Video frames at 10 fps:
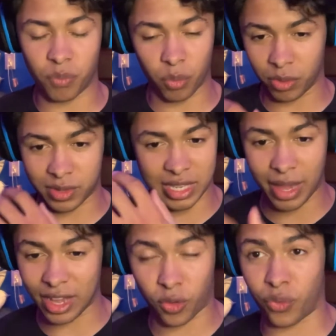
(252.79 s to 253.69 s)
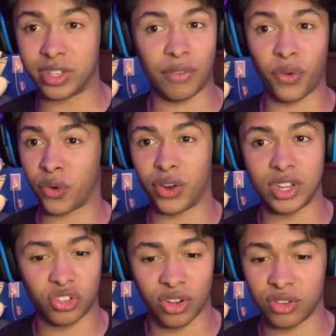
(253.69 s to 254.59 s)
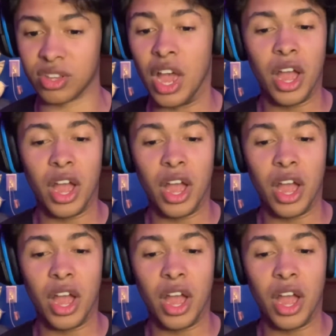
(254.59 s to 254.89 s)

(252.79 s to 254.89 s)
we're seeing cre different creatures.